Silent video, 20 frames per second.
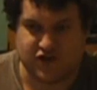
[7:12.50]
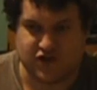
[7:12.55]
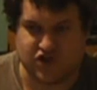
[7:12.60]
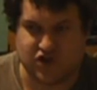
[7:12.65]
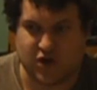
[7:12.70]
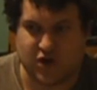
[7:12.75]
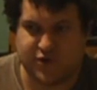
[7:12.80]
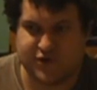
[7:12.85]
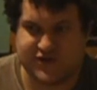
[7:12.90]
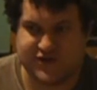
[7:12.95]

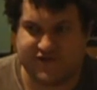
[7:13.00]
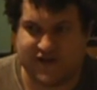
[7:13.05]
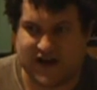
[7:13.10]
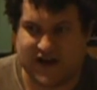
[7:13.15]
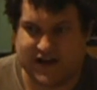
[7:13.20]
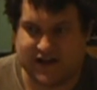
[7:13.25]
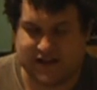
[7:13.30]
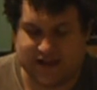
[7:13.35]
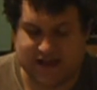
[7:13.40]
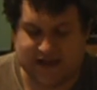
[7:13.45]
Joe's
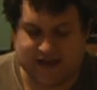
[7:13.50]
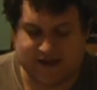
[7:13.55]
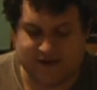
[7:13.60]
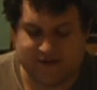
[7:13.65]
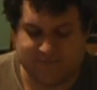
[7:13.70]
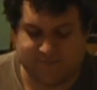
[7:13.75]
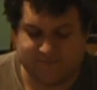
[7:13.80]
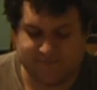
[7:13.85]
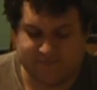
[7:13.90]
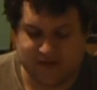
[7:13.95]

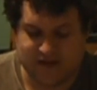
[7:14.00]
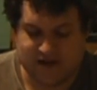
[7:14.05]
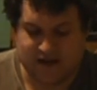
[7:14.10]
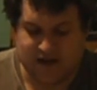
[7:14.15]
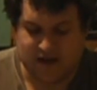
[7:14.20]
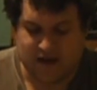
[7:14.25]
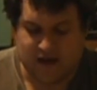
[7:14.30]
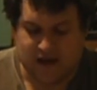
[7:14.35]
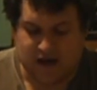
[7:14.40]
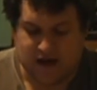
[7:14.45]
Violin.
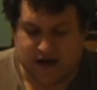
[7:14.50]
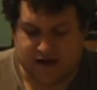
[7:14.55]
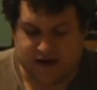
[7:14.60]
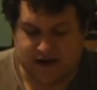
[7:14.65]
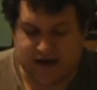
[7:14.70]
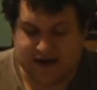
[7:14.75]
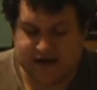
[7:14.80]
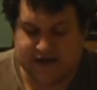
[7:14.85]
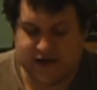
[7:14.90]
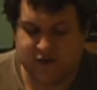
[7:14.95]
A
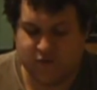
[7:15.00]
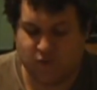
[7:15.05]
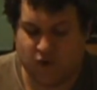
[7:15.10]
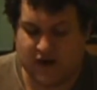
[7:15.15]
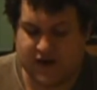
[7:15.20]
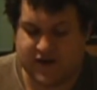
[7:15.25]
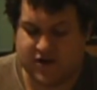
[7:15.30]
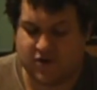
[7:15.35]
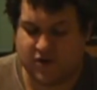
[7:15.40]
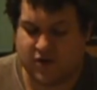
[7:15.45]

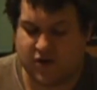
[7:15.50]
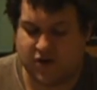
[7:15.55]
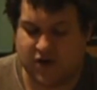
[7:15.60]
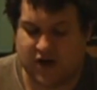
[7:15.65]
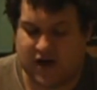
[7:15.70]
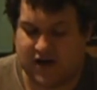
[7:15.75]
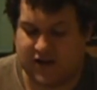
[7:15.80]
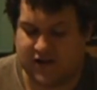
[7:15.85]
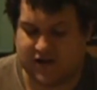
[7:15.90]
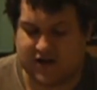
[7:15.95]

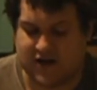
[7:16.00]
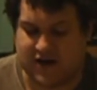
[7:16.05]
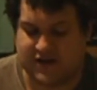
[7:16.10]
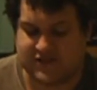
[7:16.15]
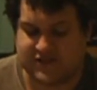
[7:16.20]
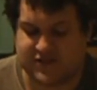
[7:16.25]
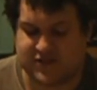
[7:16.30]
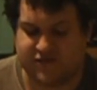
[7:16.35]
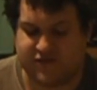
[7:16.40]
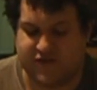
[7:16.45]
91-year-old
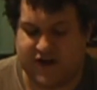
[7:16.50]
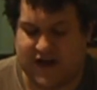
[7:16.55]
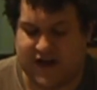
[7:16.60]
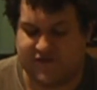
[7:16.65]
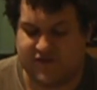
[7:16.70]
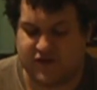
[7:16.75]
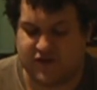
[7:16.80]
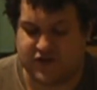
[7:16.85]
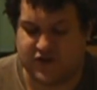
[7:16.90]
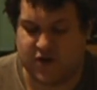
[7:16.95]
Holocaust
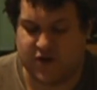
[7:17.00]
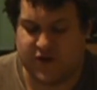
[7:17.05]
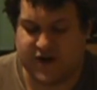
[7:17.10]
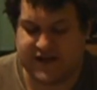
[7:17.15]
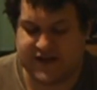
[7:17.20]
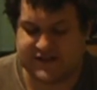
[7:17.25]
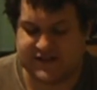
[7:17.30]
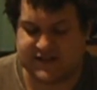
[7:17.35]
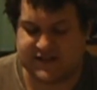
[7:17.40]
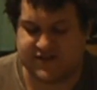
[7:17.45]
survivor
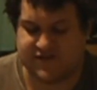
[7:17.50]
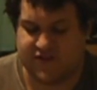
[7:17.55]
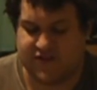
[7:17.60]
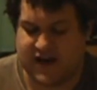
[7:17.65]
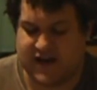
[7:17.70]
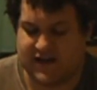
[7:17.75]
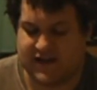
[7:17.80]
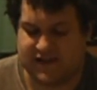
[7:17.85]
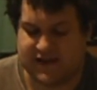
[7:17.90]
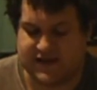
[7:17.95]
donates his
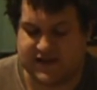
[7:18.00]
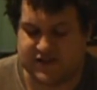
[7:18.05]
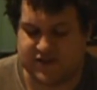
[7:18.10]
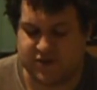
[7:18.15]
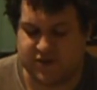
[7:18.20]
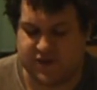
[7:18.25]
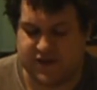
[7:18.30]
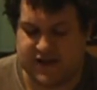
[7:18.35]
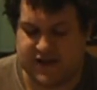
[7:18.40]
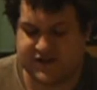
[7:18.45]
violin
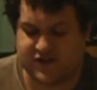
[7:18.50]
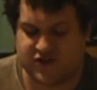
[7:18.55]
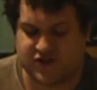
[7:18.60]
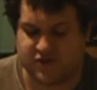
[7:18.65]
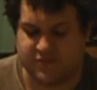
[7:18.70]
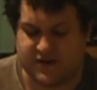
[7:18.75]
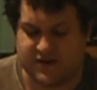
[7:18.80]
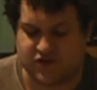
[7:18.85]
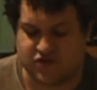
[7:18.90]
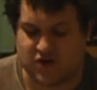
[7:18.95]
to an
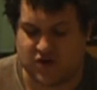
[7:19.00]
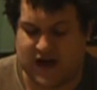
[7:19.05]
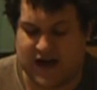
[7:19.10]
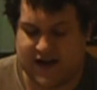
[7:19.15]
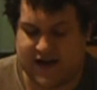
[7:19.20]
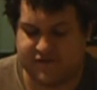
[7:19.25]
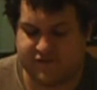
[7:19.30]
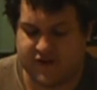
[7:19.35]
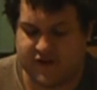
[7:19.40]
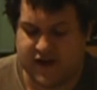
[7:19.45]
instrument
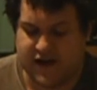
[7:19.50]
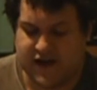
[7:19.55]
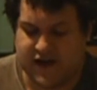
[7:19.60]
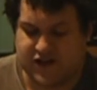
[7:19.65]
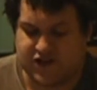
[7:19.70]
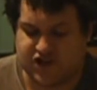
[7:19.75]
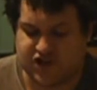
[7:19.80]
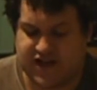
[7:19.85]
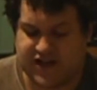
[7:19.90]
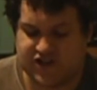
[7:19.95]
drive,
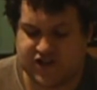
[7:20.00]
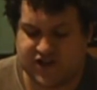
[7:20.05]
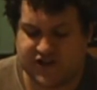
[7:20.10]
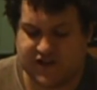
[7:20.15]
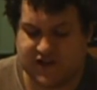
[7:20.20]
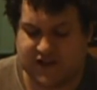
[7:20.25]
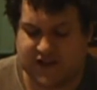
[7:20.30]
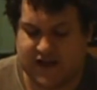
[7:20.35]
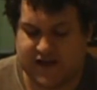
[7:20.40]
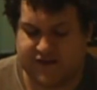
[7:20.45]

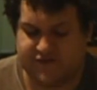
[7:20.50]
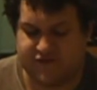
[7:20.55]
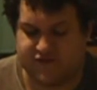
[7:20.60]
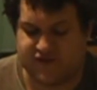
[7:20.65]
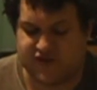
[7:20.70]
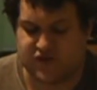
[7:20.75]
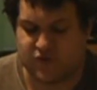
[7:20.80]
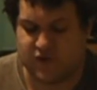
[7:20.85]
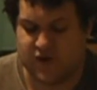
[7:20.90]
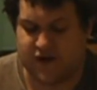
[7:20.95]
changing the life
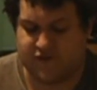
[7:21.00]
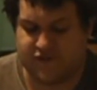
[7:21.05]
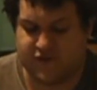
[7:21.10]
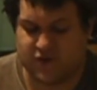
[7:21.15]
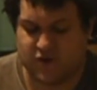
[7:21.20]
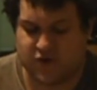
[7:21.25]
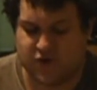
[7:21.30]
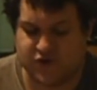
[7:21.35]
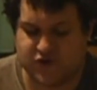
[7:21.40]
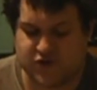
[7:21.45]
of a
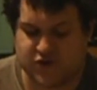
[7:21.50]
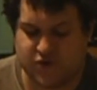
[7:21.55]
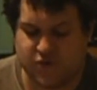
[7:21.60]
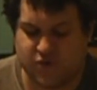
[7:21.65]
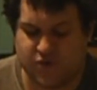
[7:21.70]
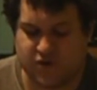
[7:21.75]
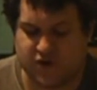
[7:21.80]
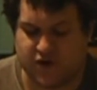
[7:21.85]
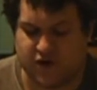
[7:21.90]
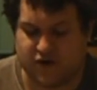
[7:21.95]
12-year-old
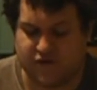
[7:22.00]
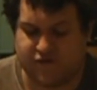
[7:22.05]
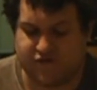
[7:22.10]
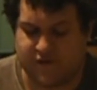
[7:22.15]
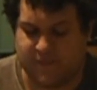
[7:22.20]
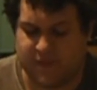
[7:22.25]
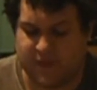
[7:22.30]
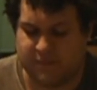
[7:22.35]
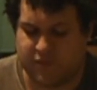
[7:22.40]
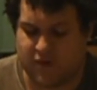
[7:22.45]
schoolgirl
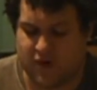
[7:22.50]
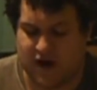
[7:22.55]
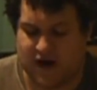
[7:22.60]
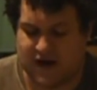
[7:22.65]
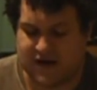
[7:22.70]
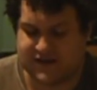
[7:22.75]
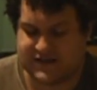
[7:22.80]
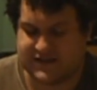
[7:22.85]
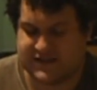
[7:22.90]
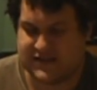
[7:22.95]
from the
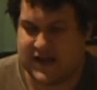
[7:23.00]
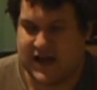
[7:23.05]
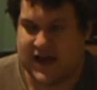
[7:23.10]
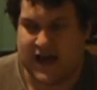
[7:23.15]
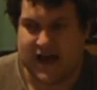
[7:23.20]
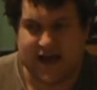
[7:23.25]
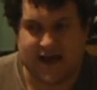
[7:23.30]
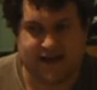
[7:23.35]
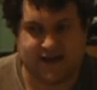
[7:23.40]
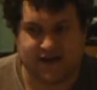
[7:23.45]
Bronx
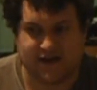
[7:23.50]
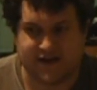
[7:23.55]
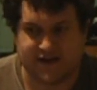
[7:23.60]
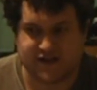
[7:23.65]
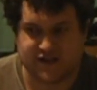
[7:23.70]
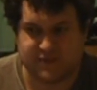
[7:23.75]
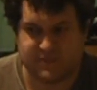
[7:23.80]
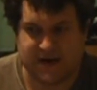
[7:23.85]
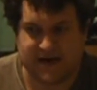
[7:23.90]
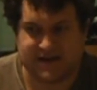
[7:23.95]
and
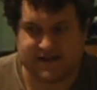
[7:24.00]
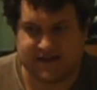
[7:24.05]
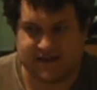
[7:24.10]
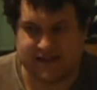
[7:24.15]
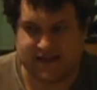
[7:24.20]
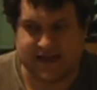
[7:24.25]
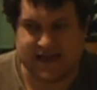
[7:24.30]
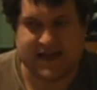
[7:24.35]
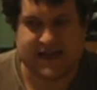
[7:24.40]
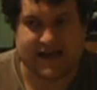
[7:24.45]

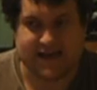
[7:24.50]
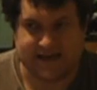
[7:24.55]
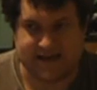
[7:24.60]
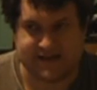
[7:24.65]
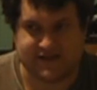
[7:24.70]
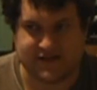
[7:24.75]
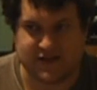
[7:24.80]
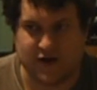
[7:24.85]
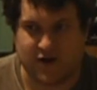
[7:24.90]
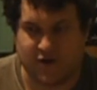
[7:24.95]
unexpectedly
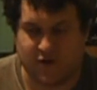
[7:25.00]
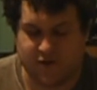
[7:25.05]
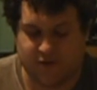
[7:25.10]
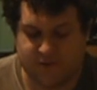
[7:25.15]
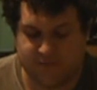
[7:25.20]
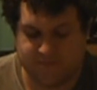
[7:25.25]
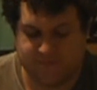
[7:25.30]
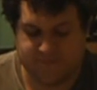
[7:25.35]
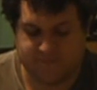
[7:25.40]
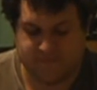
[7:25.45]
his
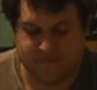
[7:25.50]
own.